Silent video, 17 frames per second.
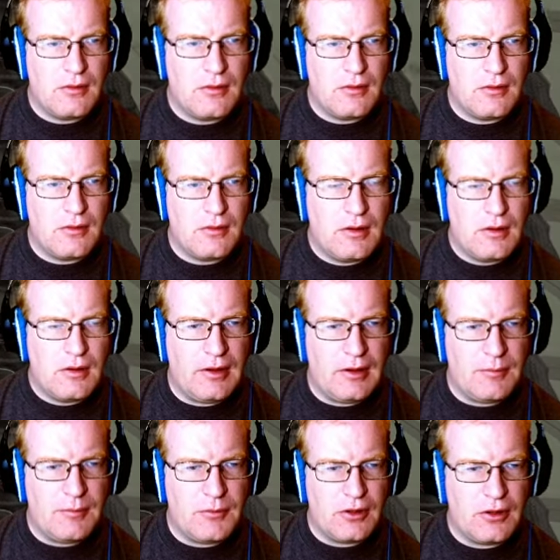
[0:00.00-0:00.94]
And then I
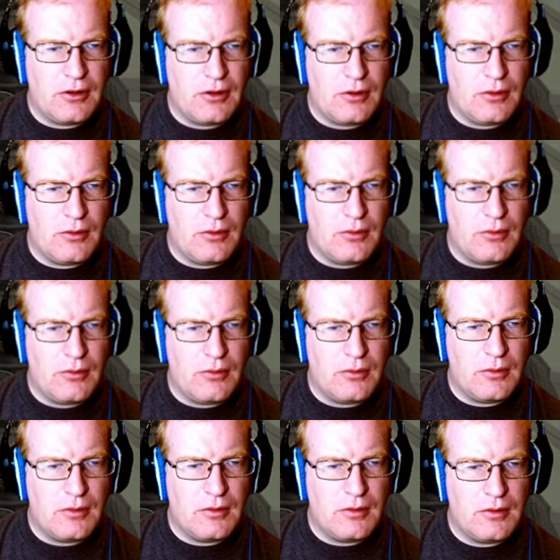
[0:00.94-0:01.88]
think I'm going to
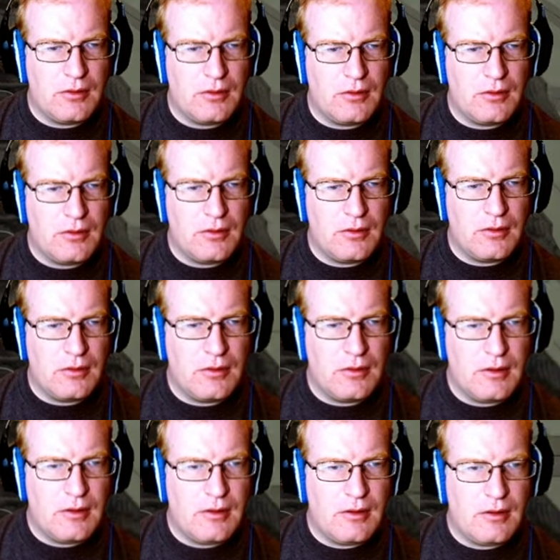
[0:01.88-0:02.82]
go
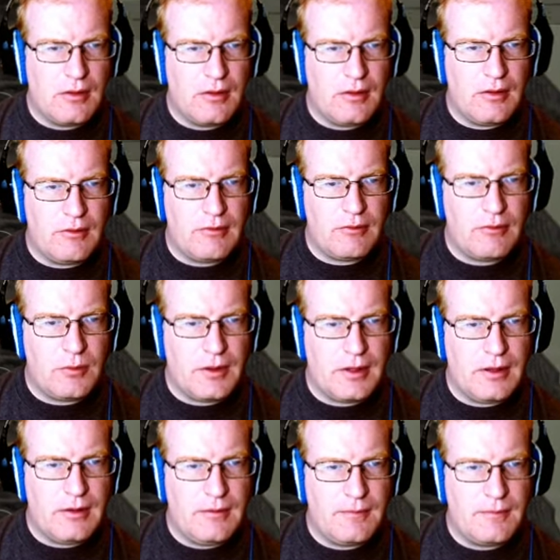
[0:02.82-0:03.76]
this
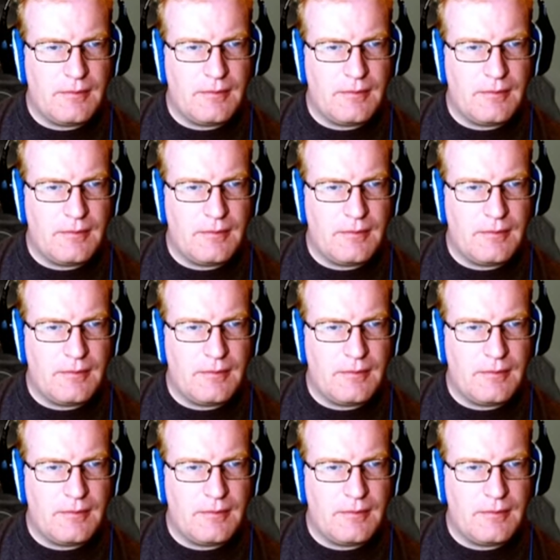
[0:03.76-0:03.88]
way.